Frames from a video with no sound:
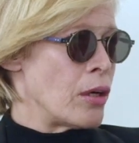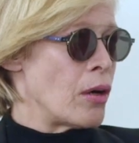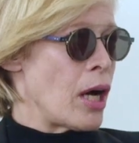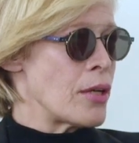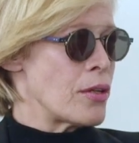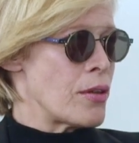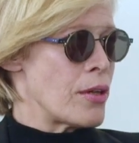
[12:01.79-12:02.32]

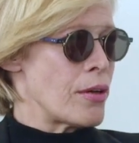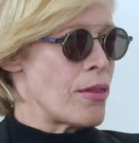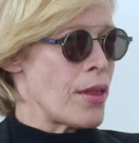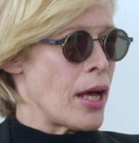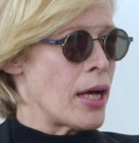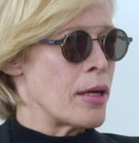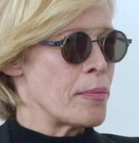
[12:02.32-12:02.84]
under their
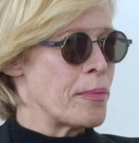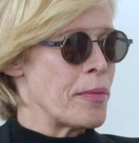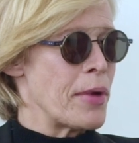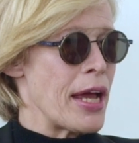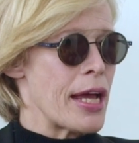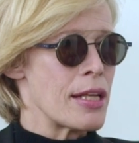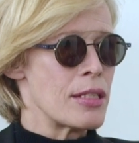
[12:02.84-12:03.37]
thumb.
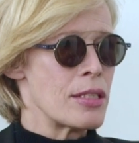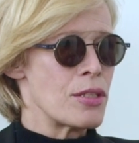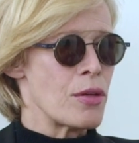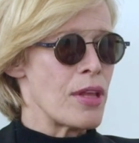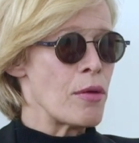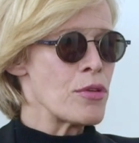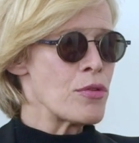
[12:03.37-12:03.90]
And
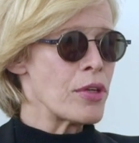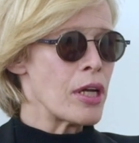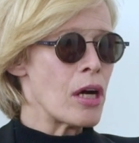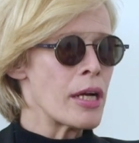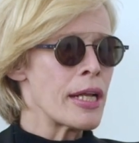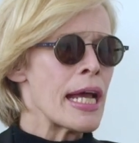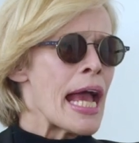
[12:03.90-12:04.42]
so that was really
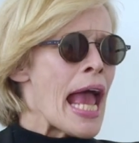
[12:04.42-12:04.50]
hard.